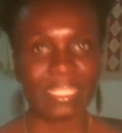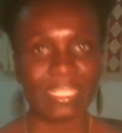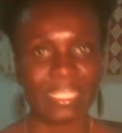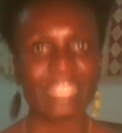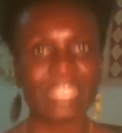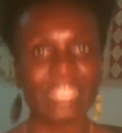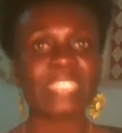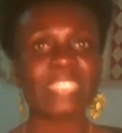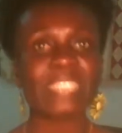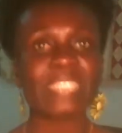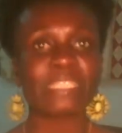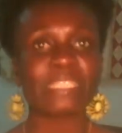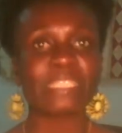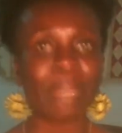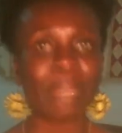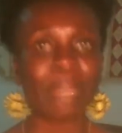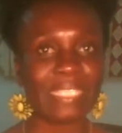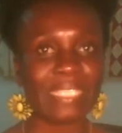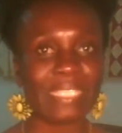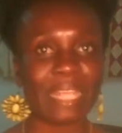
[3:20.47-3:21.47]
this is
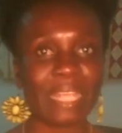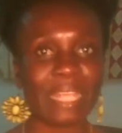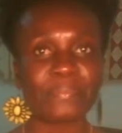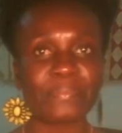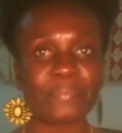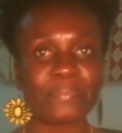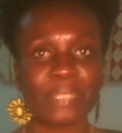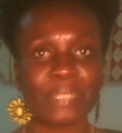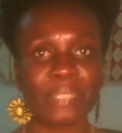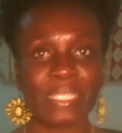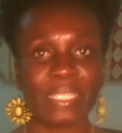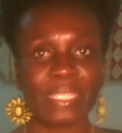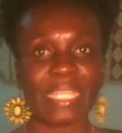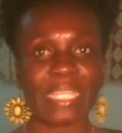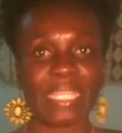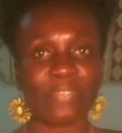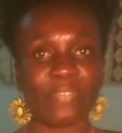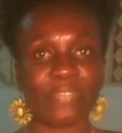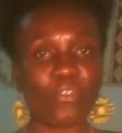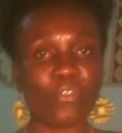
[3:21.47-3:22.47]
better than
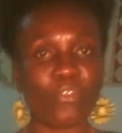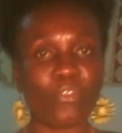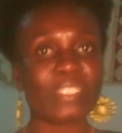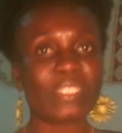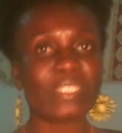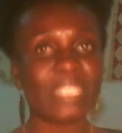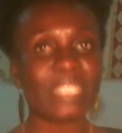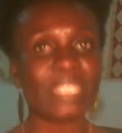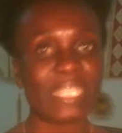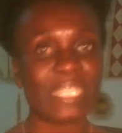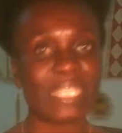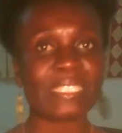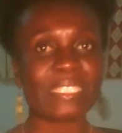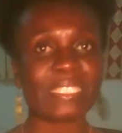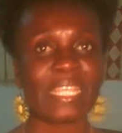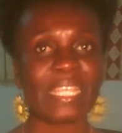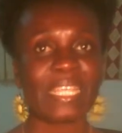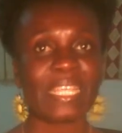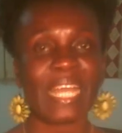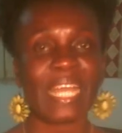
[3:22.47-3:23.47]
40 years
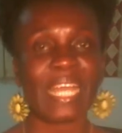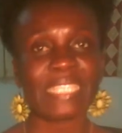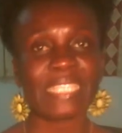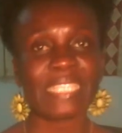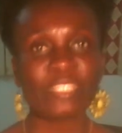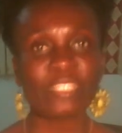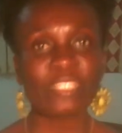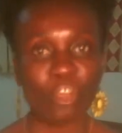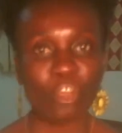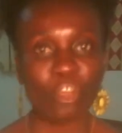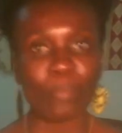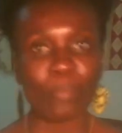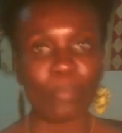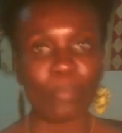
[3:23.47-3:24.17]
at a job